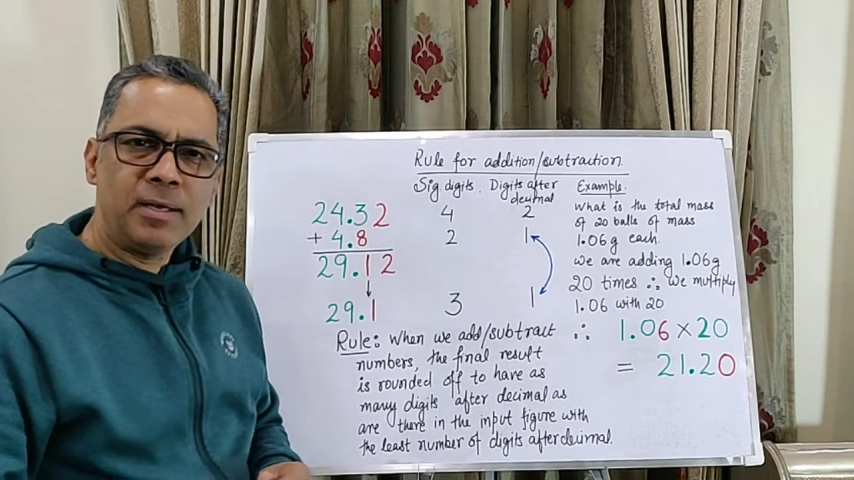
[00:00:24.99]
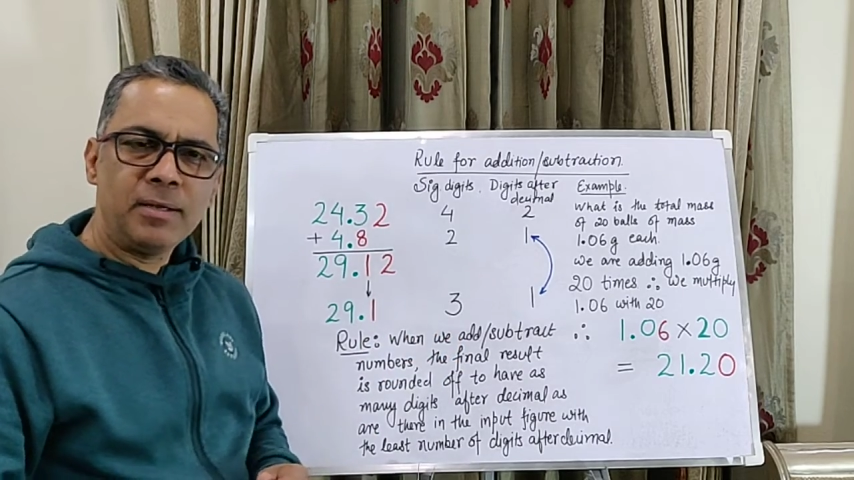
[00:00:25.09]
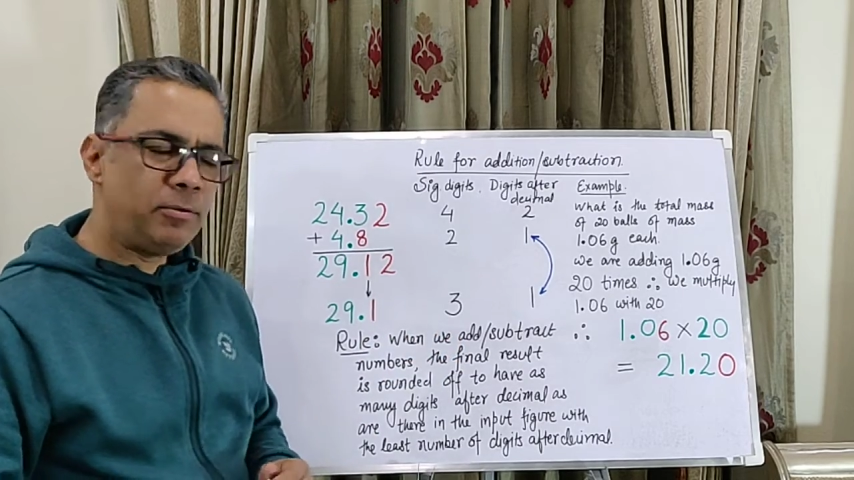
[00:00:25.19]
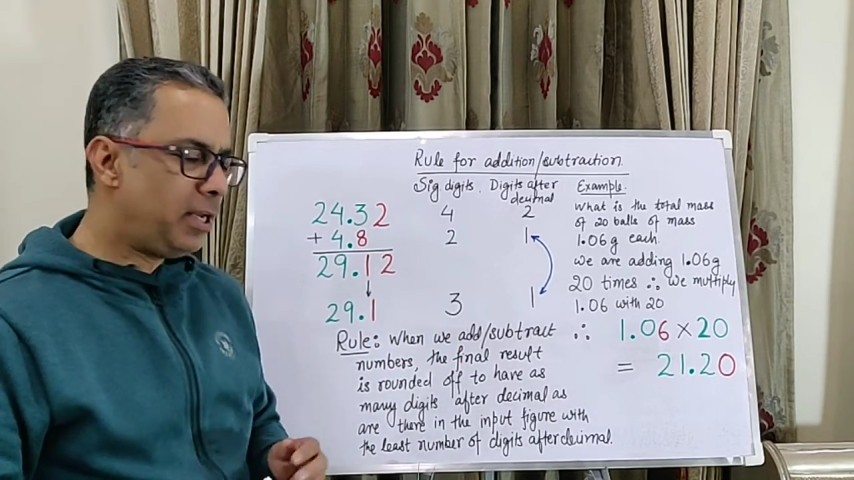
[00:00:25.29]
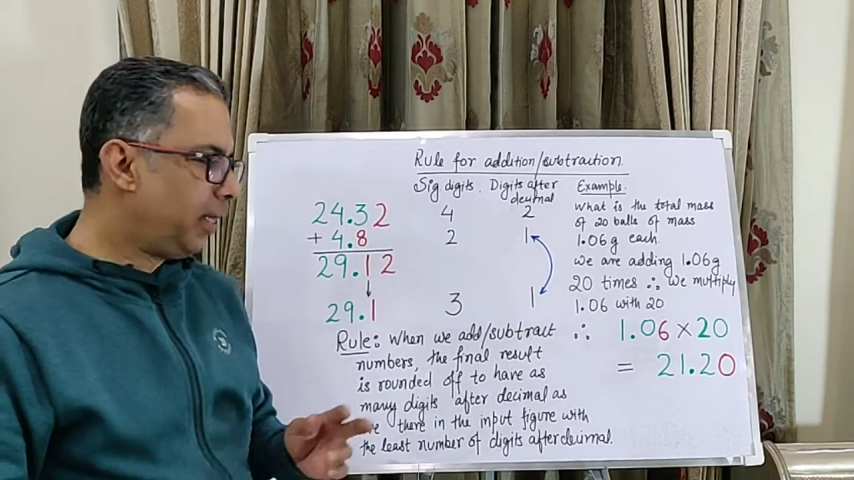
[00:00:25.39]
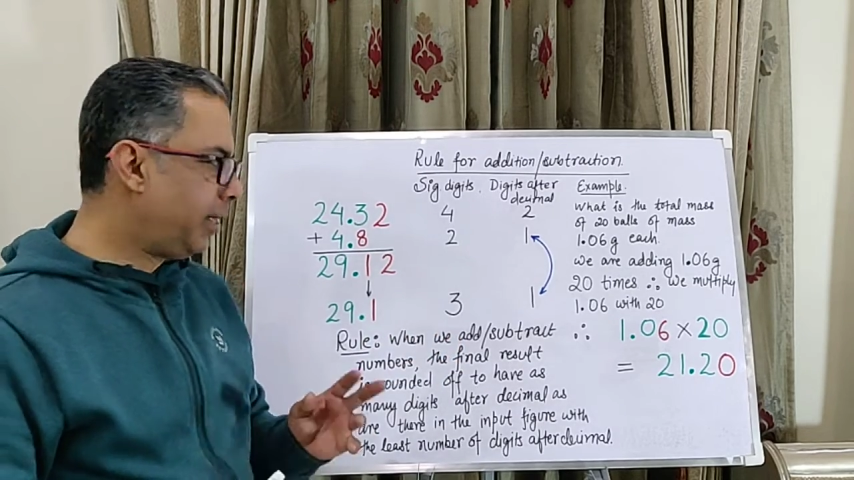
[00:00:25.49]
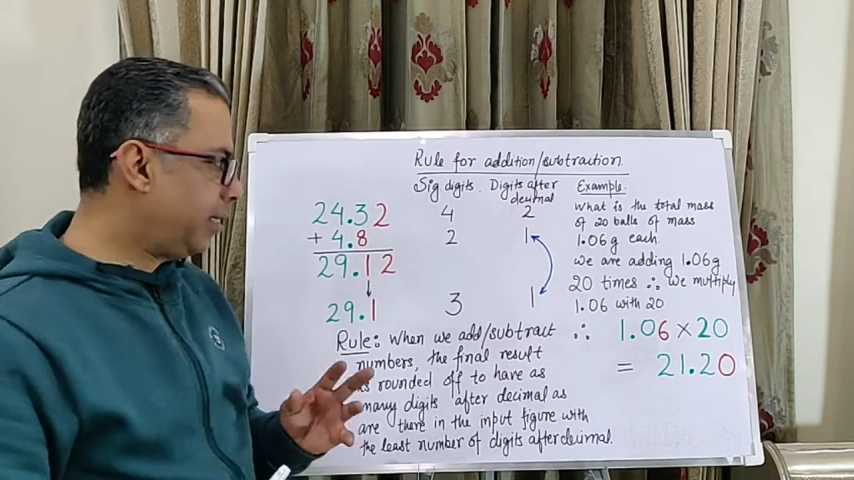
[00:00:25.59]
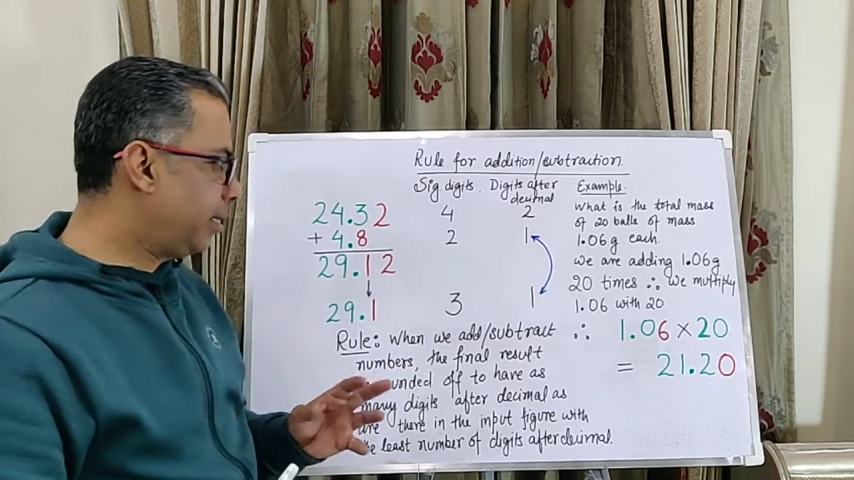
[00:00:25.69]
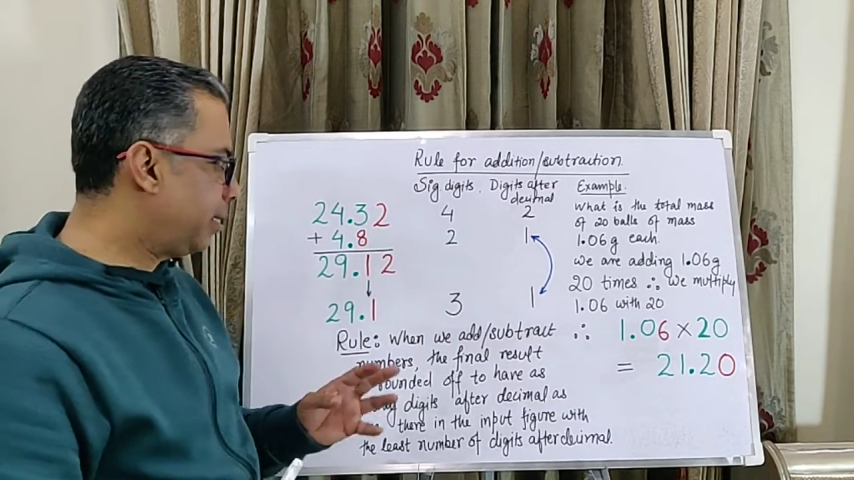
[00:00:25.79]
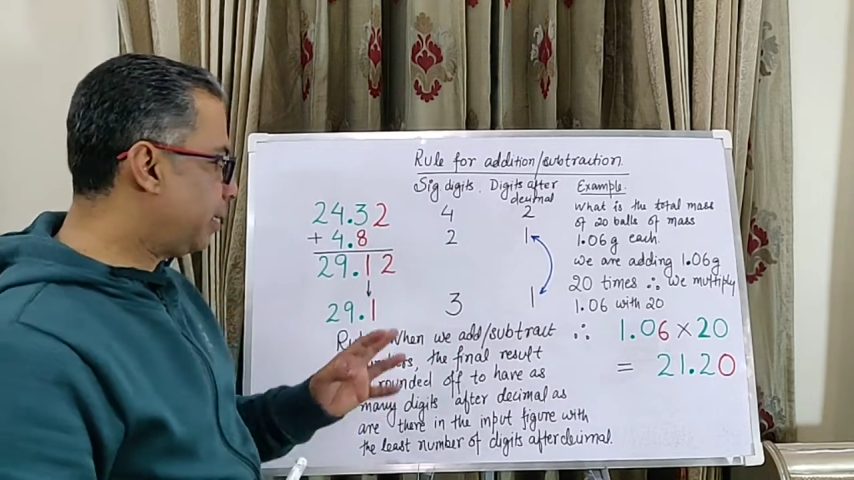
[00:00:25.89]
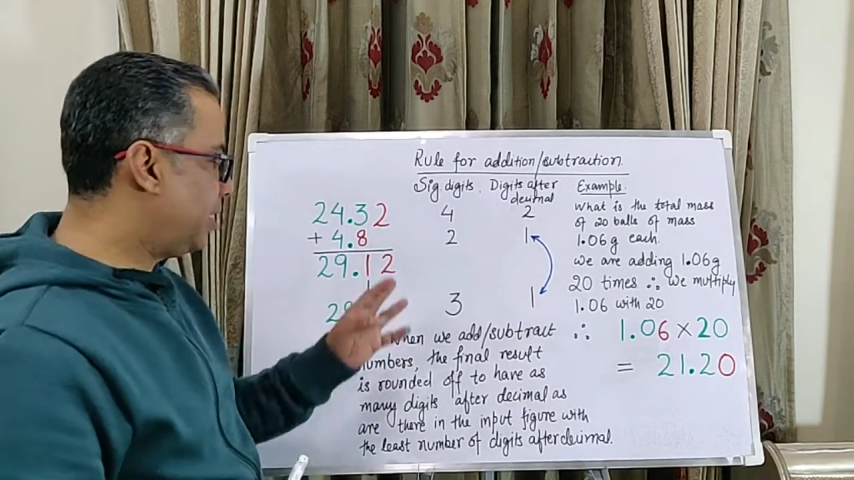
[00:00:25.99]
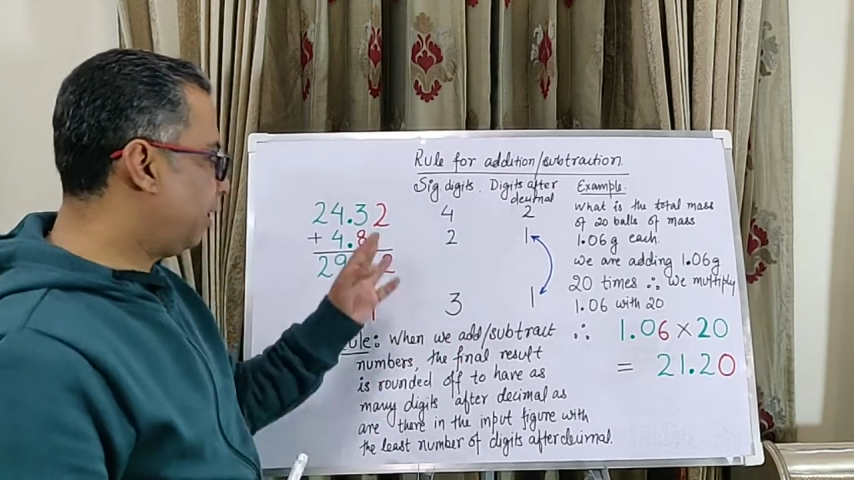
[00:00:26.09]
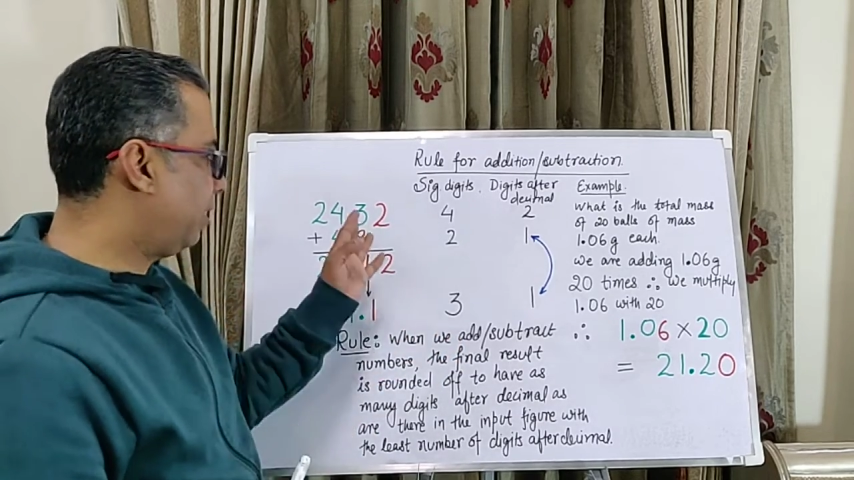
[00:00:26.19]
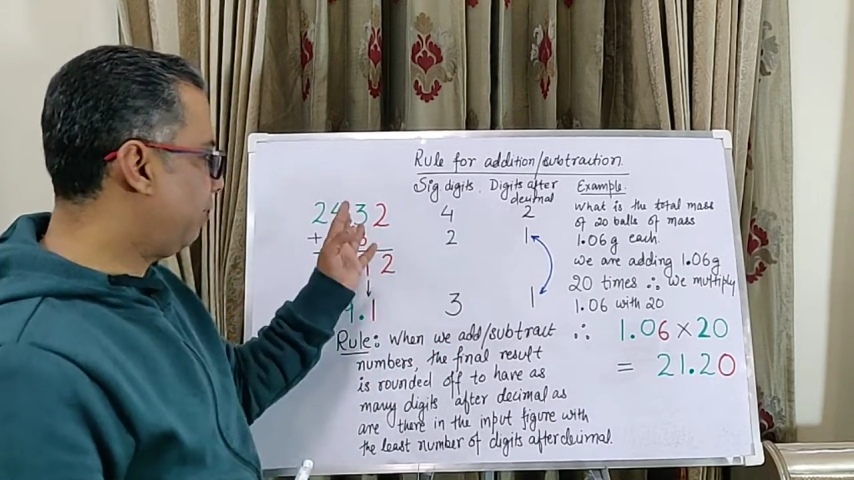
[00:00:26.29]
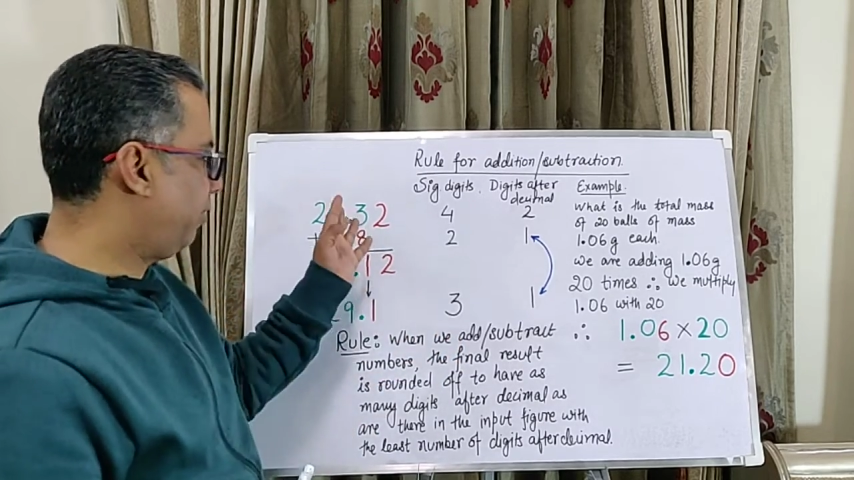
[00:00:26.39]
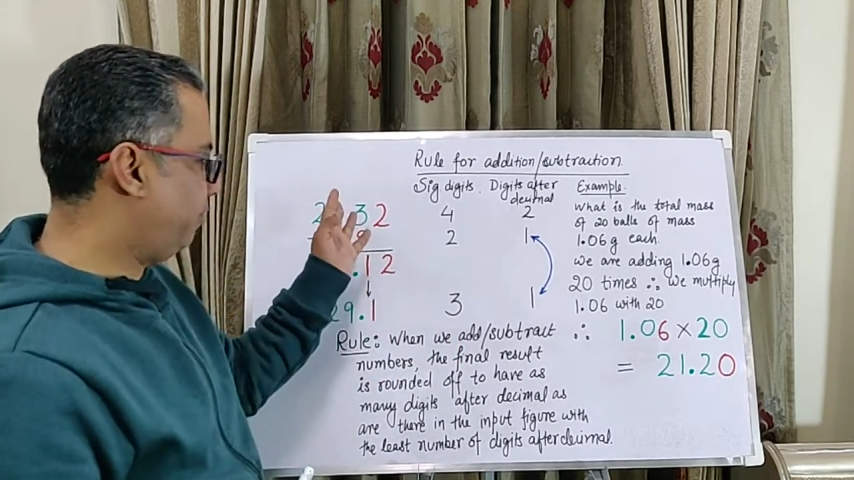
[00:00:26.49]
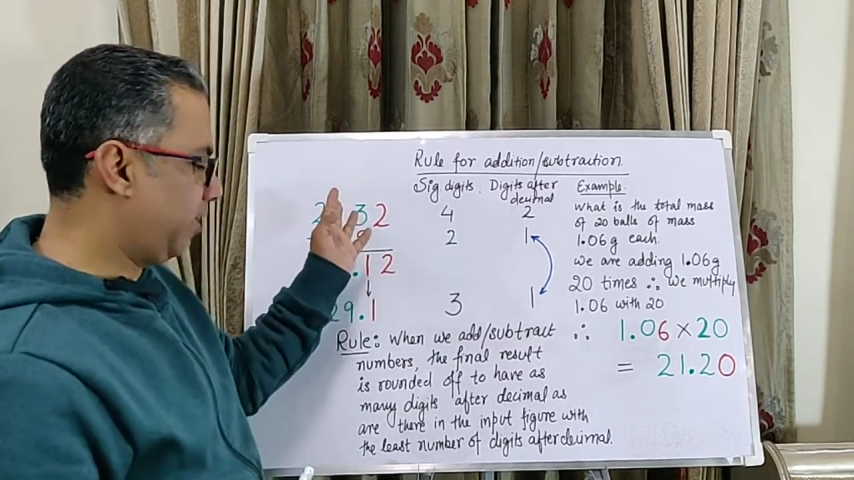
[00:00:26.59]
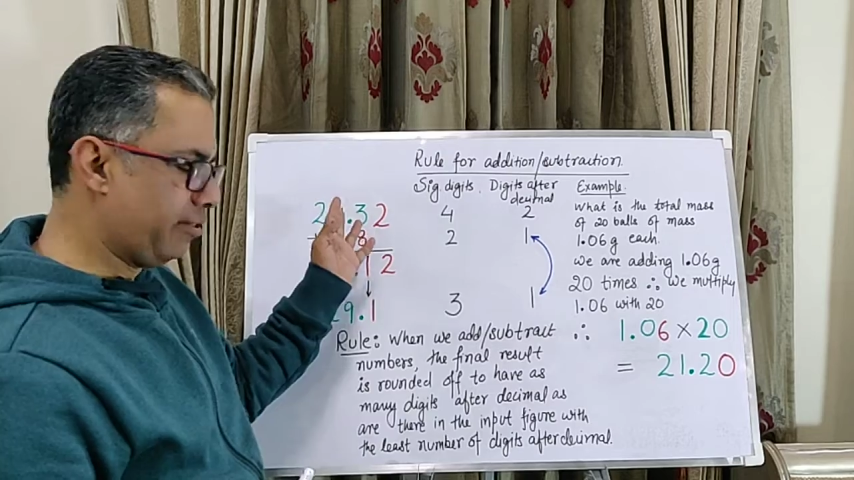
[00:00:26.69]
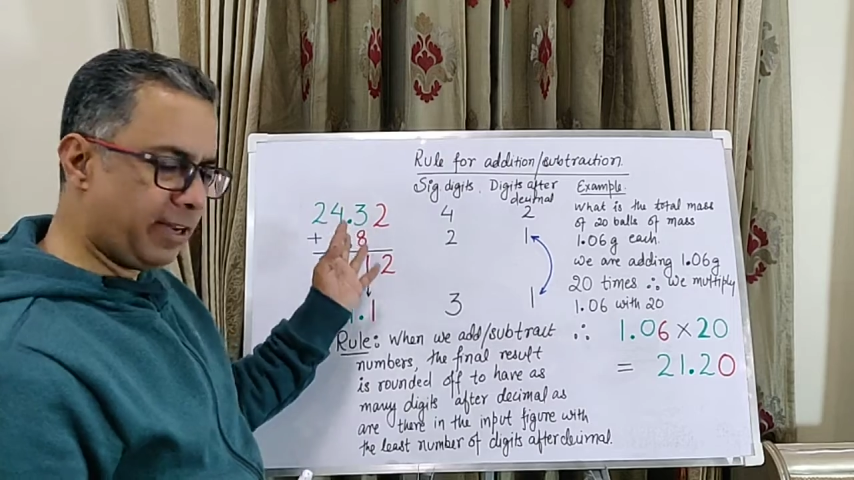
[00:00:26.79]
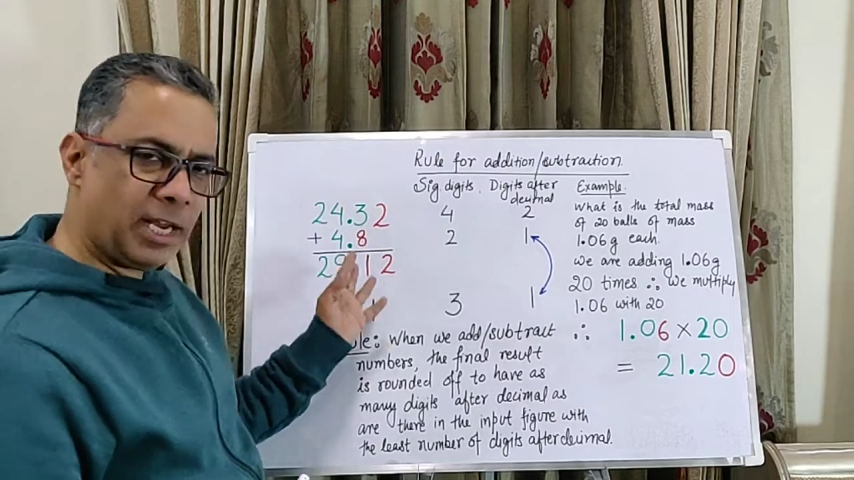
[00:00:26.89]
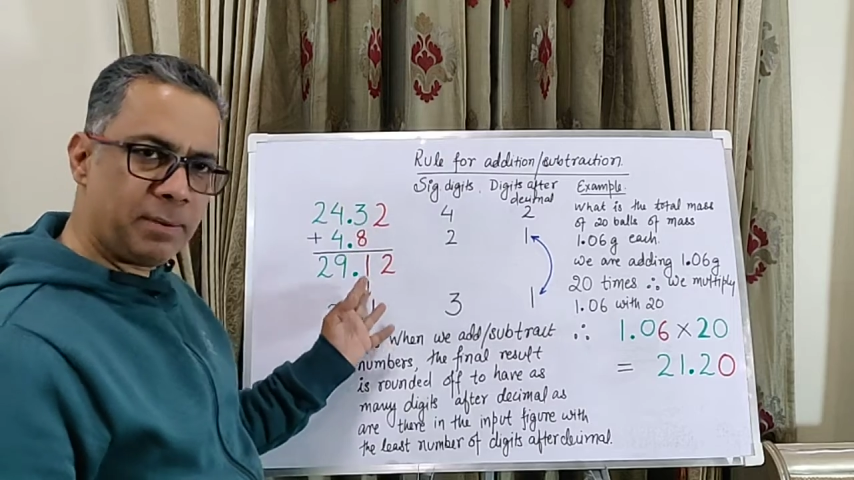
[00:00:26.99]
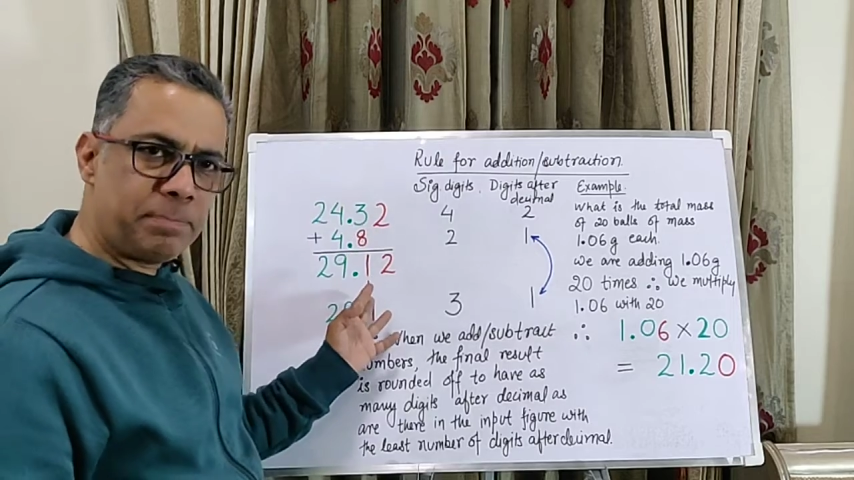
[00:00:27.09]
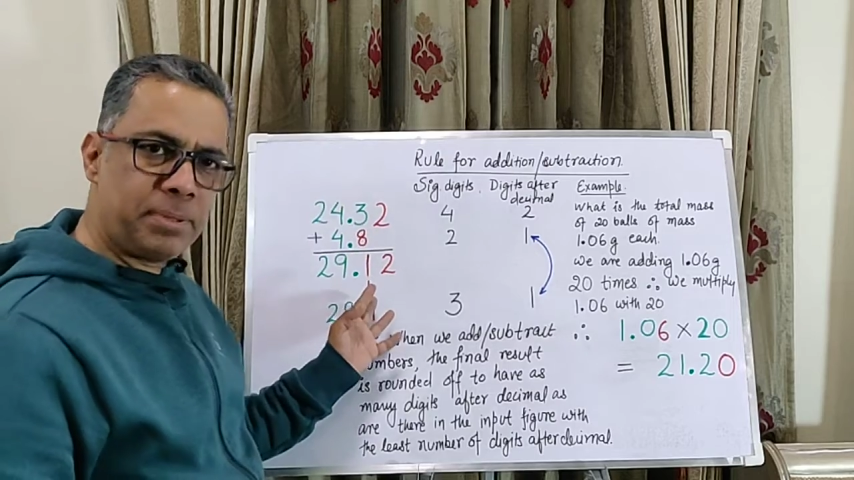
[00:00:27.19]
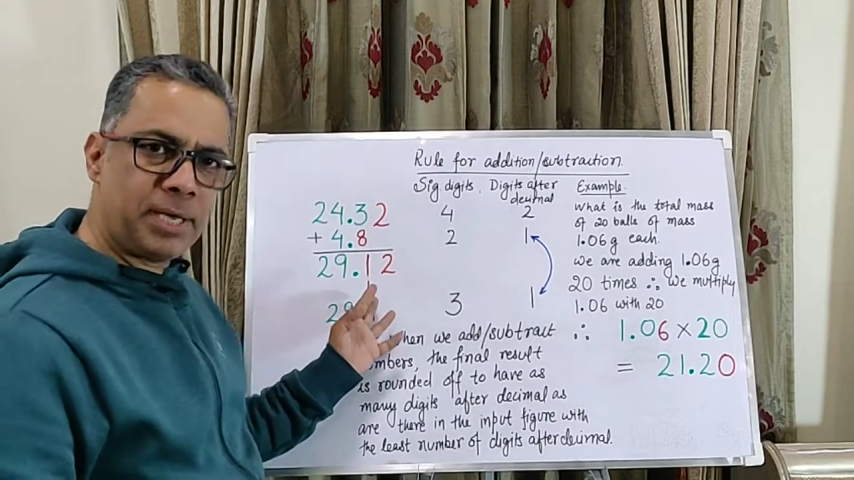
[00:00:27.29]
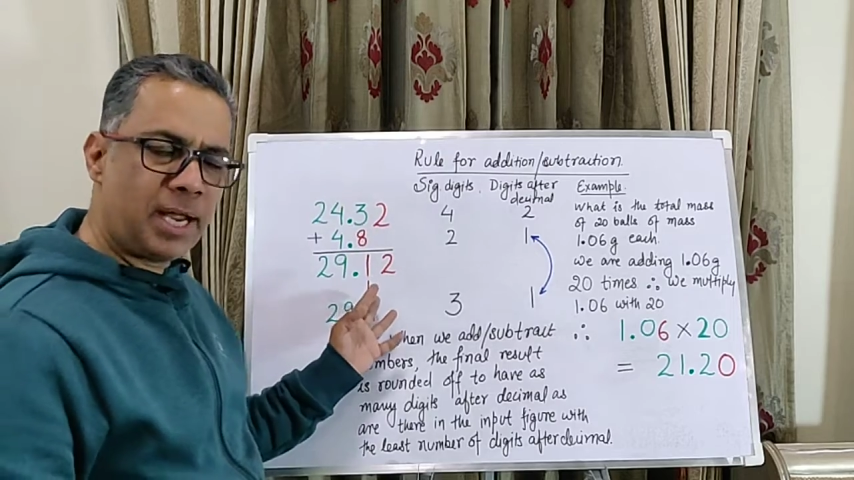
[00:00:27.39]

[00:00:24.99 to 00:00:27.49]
The rule here we will develop,